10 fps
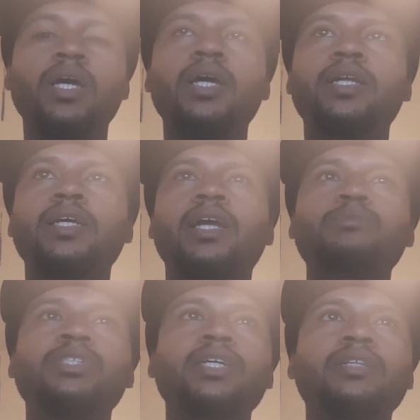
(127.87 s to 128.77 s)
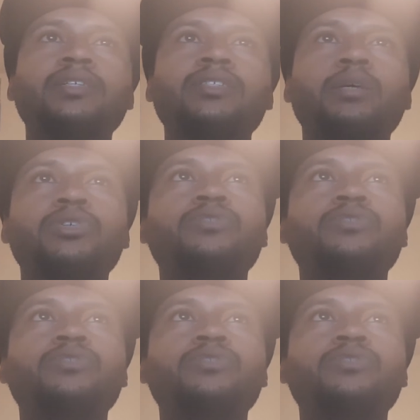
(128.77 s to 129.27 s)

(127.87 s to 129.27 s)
And again, I'm just getting these numbers